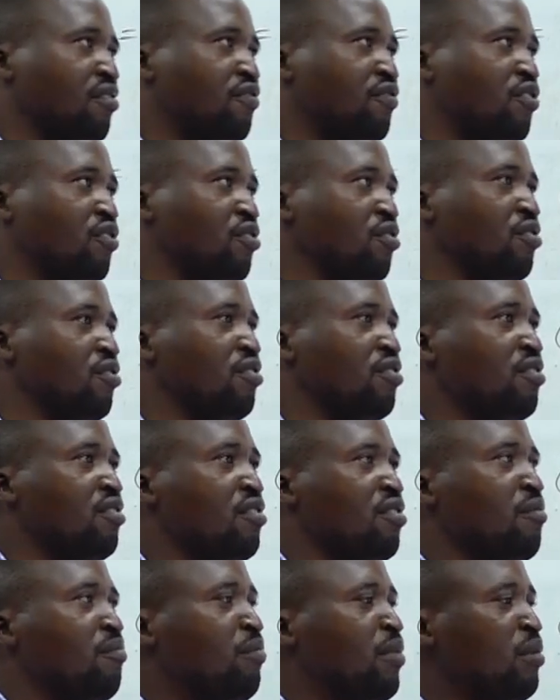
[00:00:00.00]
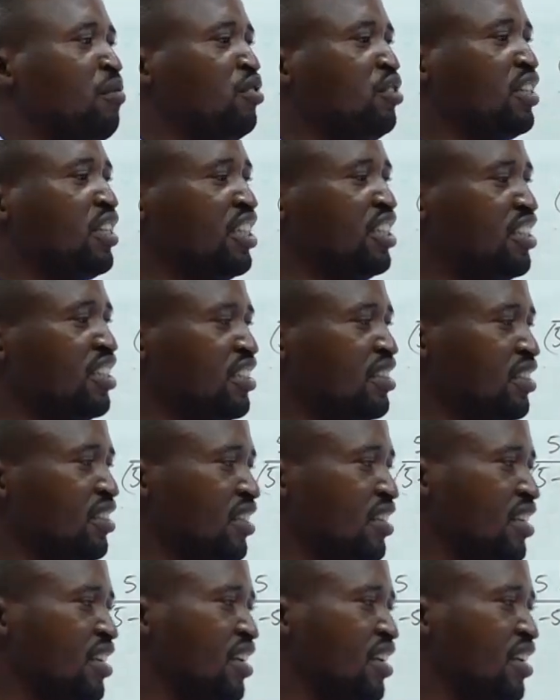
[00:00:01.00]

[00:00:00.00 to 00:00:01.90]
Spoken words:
for permutation